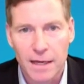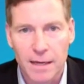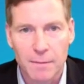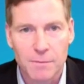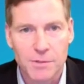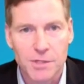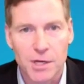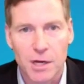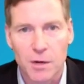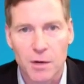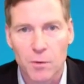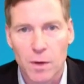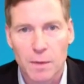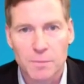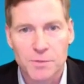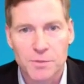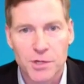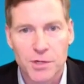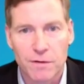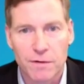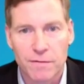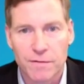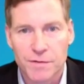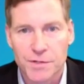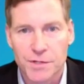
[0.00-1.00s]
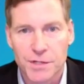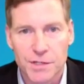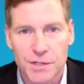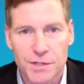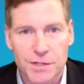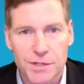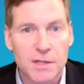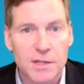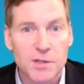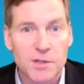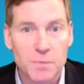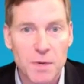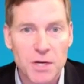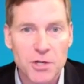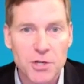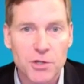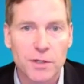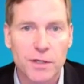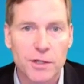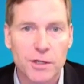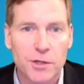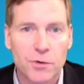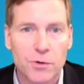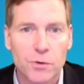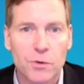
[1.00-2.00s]
Amazon Web Services, and
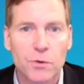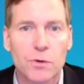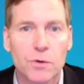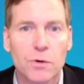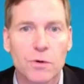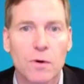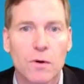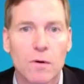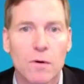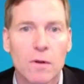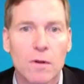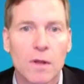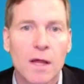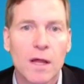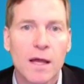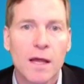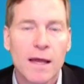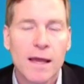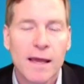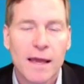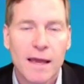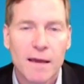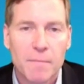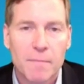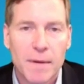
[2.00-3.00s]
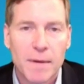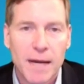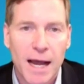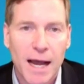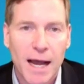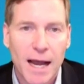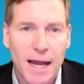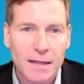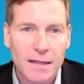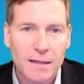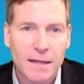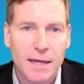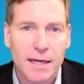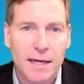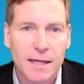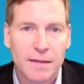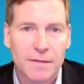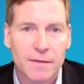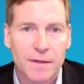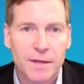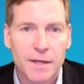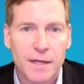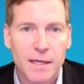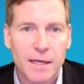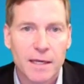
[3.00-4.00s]
especially Google, have been highlighting
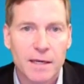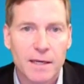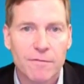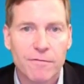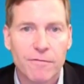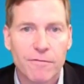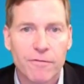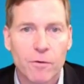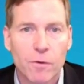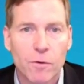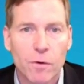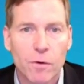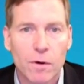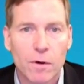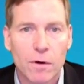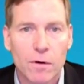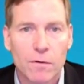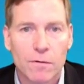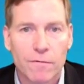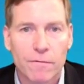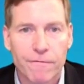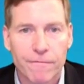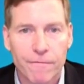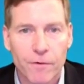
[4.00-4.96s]
the need for